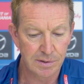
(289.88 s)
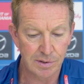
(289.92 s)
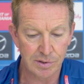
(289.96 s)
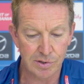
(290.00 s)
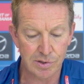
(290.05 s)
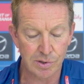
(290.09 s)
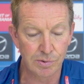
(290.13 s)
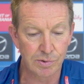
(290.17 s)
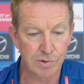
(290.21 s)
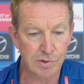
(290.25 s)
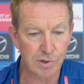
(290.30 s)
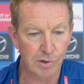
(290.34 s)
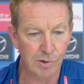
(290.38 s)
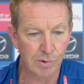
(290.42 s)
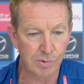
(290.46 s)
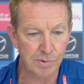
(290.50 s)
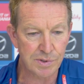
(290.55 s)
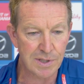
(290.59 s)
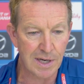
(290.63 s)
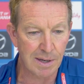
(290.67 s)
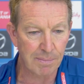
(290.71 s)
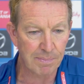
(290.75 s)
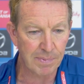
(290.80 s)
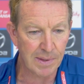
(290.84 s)
two
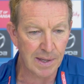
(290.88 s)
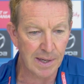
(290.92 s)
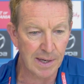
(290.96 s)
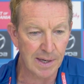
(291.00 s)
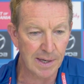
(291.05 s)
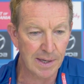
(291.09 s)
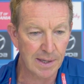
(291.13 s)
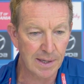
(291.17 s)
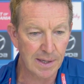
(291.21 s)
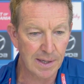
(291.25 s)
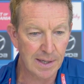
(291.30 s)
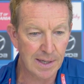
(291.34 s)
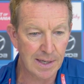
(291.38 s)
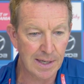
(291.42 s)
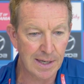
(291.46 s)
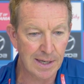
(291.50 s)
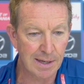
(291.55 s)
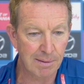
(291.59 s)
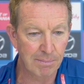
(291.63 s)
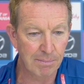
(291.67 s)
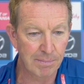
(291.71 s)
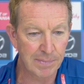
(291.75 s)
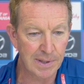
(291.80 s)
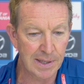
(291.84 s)
talls up there,
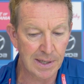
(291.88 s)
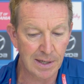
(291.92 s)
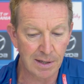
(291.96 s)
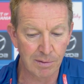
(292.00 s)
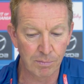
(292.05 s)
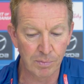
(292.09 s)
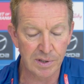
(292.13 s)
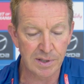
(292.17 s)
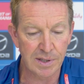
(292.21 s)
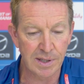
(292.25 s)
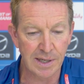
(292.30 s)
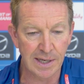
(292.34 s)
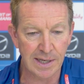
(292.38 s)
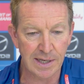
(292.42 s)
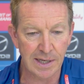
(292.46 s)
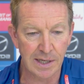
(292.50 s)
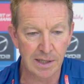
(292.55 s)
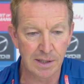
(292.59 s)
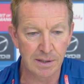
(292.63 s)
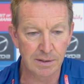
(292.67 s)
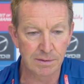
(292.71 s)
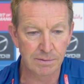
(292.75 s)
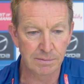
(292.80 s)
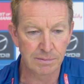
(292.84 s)
you know, and with Nick
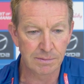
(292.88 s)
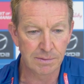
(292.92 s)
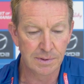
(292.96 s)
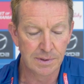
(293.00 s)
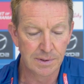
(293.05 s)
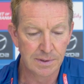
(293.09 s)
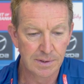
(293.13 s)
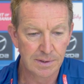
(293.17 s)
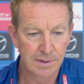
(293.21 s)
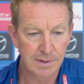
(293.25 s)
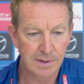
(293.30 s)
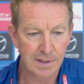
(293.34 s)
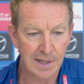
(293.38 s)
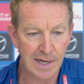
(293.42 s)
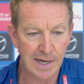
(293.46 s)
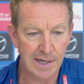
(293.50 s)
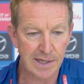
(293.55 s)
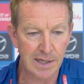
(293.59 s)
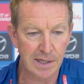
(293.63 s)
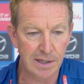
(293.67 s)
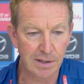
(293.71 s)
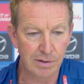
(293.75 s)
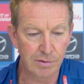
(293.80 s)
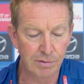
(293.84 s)
in,
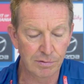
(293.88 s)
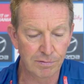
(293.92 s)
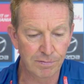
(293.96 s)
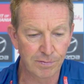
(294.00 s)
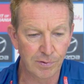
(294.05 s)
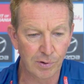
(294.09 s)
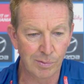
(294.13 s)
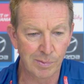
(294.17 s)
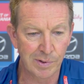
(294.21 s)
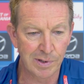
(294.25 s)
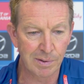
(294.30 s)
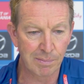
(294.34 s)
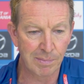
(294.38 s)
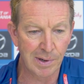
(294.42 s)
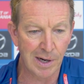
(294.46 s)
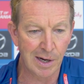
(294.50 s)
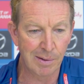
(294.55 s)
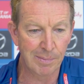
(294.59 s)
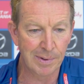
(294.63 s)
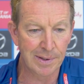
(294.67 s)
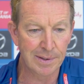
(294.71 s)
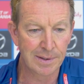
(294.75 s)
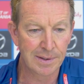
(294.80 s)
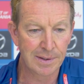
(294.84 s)
Larky in good form at the
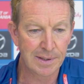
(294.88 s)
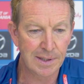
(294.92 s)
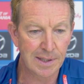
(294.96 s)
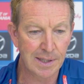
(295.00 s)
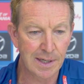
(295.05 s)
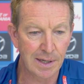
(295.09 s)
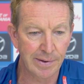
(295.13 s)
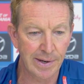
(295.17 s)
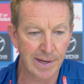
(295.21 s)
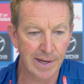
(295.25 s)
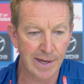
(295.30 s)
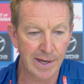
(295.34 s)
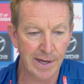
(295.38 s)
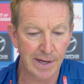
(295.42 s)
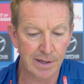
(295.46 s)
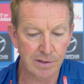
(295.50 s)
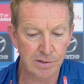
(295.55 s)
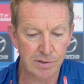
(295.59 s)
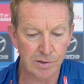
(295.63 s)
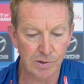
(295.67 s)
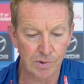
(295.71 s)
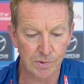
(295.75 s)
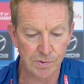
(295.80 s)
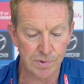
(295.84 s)
moment, you know, our
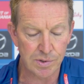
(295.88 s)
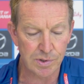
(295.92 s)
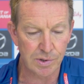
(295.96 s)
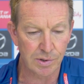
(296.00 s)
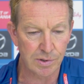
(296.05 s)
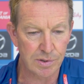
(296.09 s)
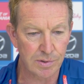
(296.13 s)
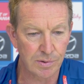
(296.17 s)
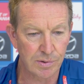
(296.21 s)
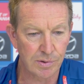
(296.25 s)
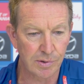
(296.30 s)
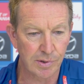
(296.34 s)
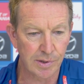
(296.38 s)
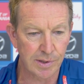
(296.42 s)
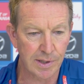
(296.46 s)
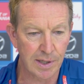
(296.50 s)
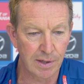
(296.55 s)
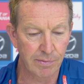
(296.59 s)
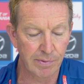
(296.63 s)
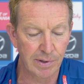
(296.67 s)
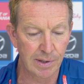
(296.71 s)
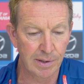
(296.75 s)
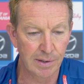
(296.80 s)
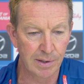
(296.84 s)
tall stocks look like
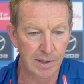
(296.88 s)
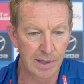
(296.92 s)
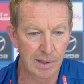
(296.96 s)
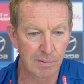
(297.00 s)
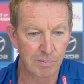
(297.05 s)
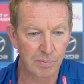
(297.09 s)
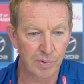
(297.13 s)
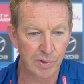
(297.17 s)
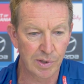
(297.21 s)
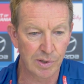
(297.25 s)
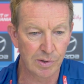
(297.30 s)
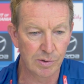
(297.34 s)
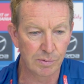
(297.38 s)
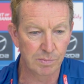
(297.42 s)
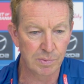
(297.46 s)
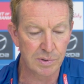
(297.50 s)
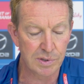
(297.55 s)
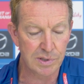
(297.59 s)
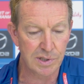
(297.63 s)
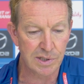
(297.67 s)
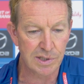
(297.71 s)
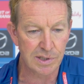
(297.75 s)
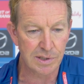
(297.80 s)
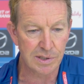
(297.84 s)
they're in pretty good
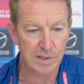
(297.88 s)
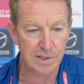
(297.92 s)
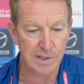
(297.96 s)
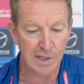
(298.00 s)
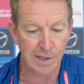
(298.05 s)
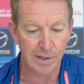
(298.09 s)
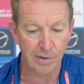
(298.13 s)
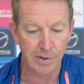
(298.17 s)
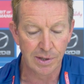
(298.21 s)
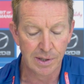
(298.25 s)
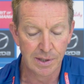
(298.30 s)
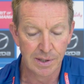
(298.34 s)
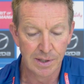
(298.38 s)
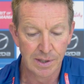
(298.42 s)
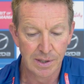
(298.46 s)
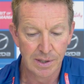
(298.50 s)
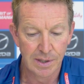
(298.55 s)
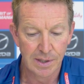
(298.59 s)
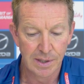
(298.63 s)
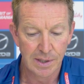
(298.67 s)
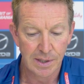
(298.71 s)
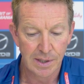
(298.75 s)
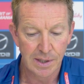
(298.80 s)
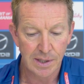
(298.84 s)
position. So
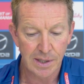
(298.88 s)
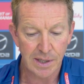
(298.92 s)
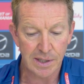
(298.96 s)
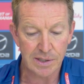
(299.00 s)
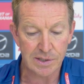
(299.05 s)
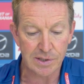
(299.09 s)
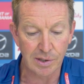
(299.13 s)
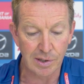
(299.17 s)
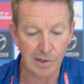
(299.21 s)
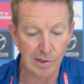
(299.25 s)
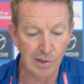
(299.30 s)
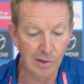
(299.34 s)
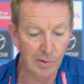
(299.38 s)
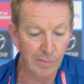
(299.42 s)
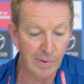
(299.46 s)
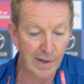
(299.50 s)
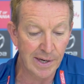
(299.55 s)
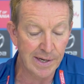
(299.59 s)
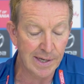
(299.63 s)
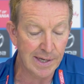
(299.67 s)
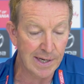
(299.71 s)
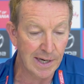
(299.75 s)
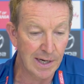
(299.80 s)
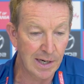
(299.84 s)
he's got a long
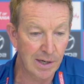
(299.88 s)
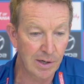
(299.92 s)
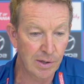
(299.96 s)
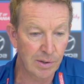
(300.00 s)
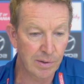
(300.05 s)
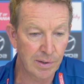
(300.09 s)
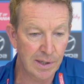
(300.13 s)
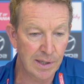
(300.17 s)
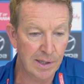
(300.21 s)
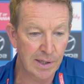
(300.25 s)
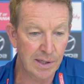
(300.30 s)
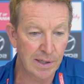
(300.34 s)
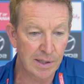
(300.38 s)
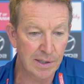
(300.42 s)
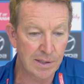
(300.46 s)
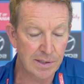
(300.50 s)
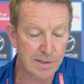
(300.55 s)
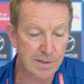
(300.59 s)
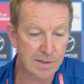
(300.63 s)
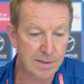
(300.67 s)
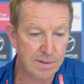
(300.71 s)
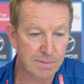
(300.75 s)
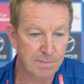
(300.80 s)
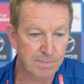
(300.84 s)
way to go.
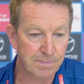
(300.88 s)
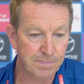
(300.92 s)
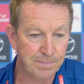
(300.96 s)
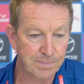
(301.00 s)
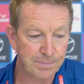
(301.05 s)
He's,